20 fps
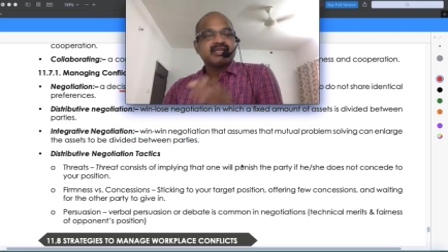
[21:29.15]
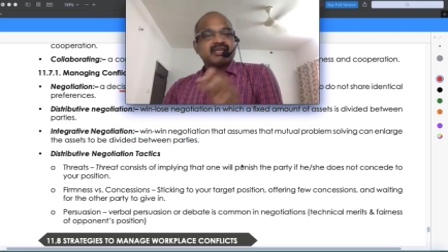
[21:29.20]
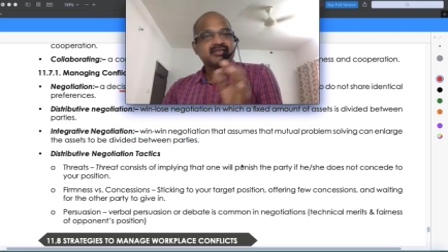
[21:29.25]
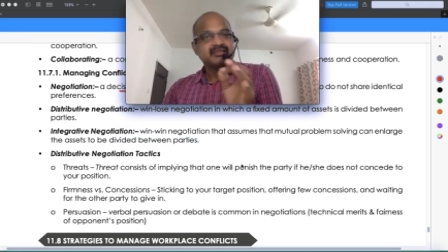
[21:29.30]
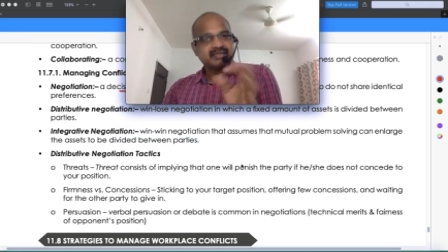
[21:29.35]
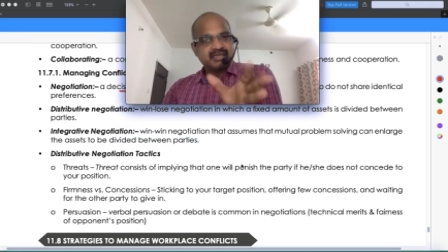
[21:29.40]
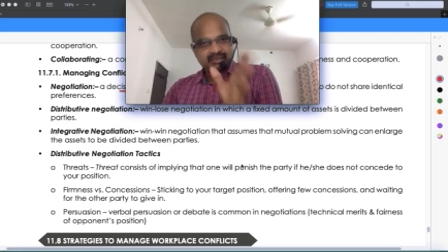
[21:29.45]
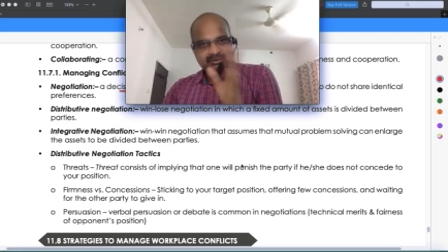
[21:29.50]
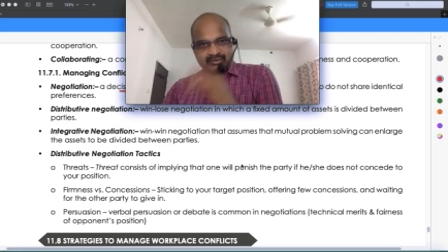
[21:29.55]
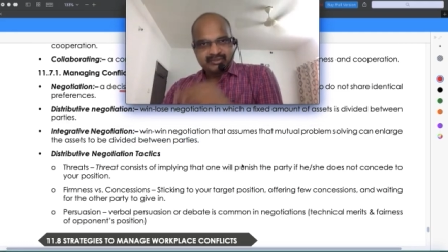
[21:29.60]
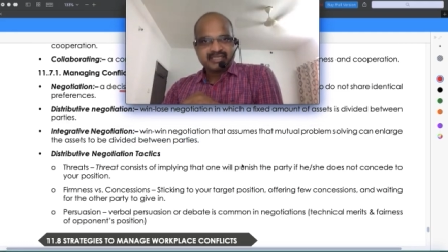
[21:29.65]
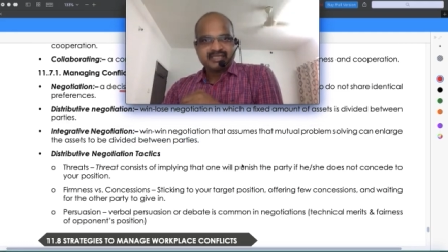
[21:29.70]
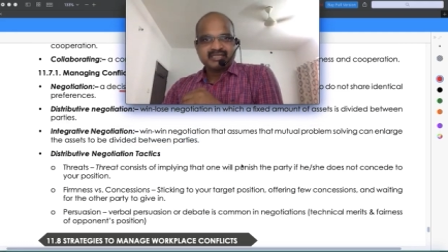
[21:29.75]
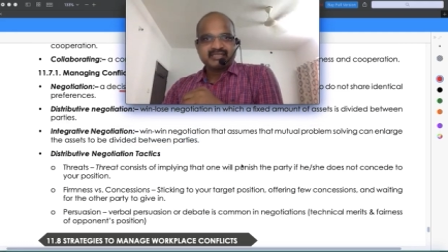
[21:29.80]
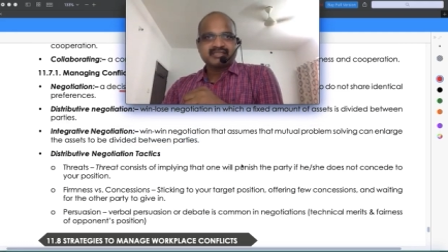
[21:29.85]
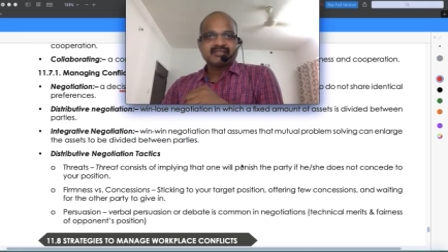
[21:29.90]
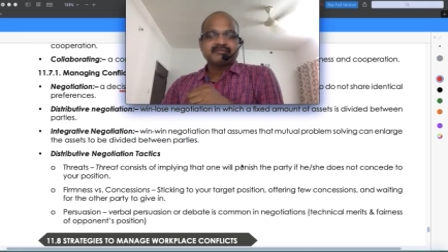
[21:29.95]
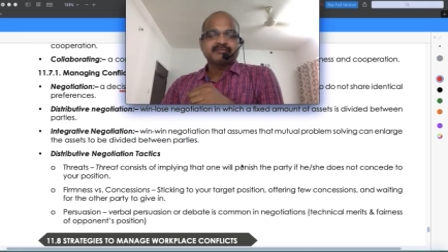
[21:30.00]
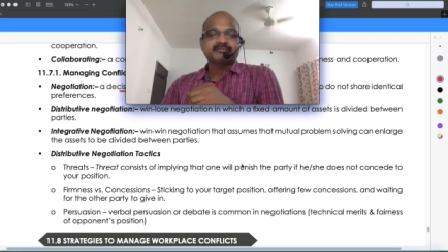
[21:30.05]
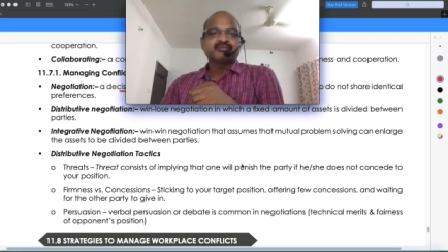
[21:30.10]
is
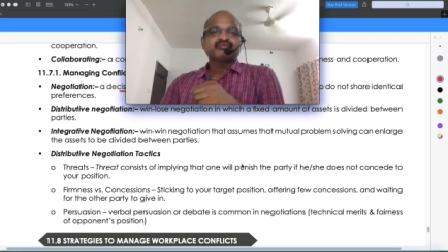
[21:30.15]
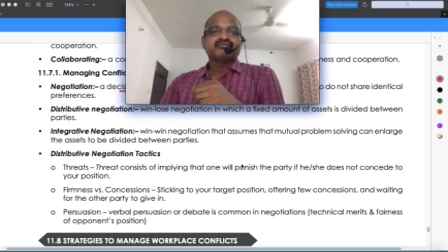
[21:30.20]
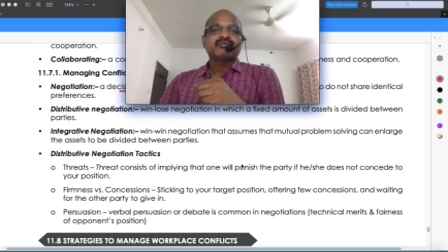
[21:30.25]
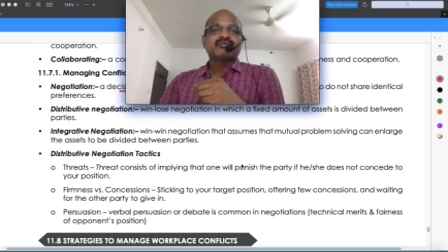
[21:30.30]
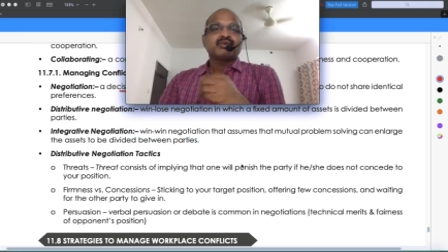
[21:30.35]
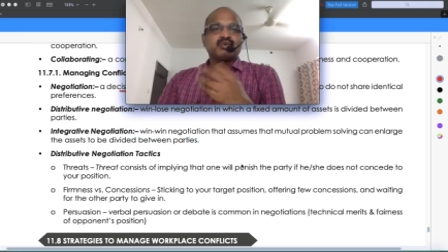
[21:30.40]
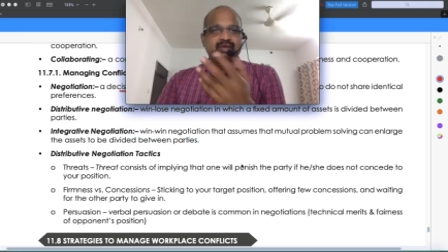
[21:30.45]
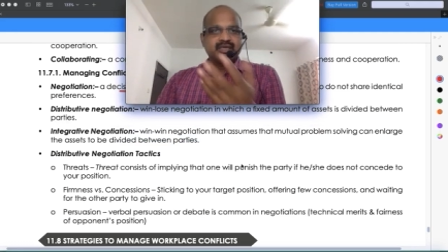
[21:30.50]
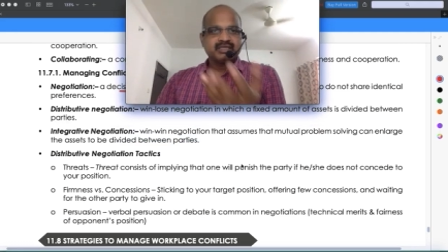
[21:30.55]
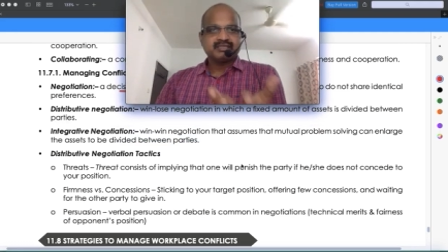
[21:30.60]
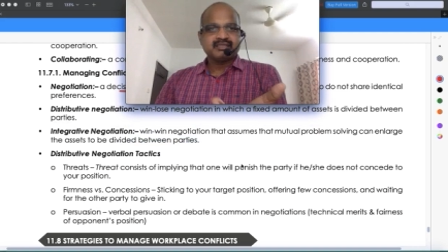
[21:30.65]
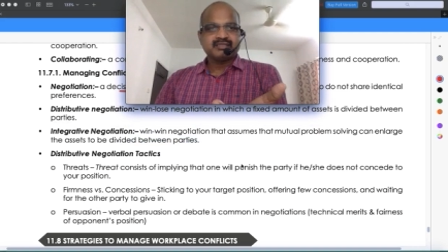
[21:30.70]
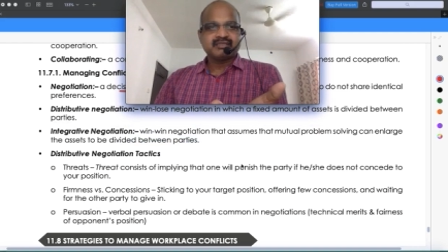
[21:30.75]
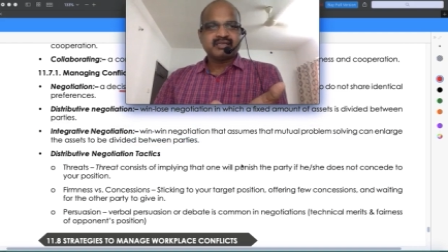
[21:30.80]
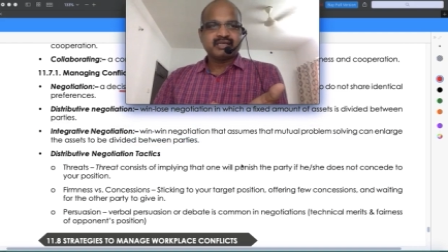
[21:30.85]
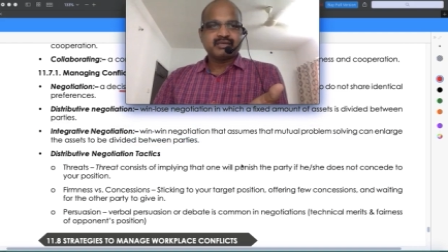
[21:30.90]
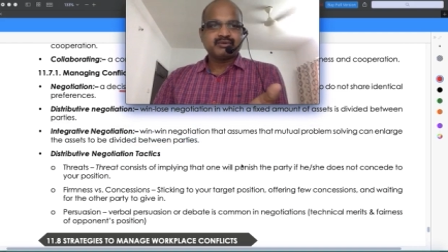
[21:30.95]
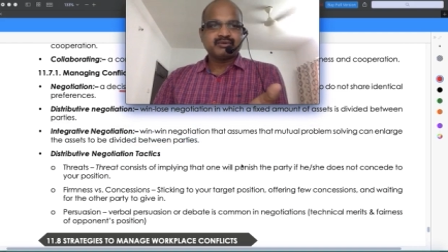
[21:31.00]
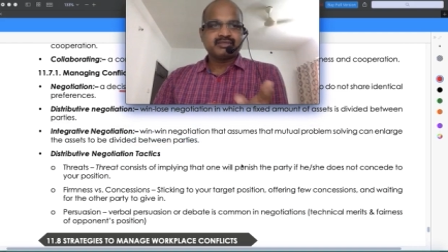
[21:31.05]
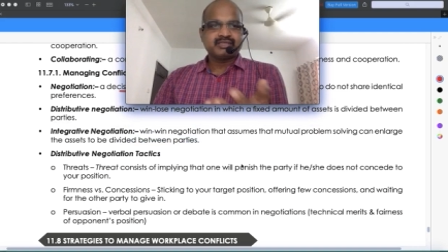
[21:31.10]
negotiation what is this
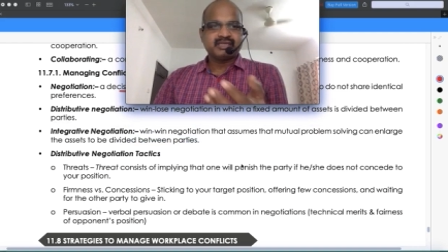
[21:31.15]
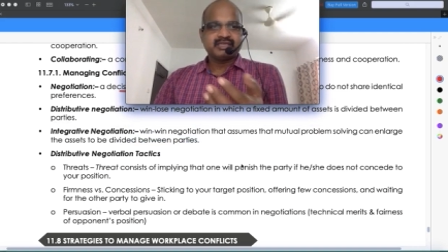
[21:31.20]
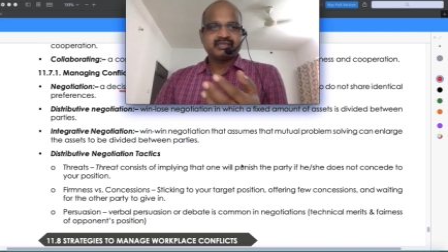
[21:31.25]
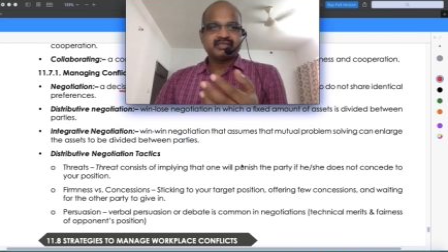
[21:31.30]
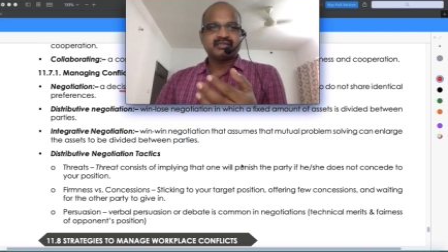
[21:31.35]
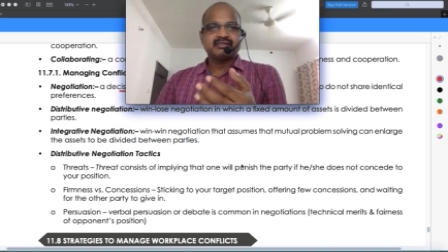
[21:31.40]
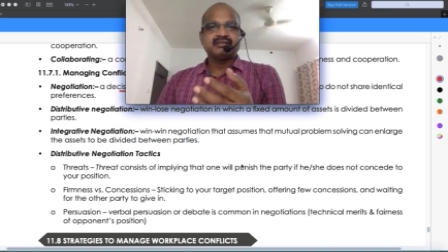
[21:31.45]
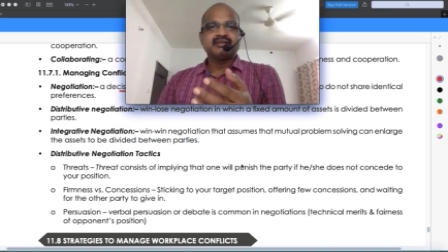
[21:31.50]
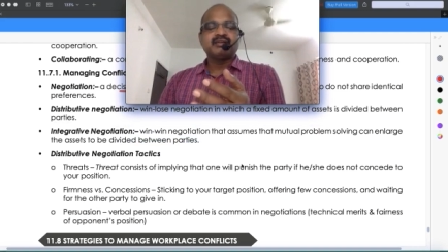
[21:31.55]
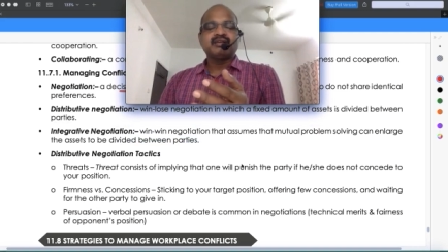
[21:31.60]
negotiation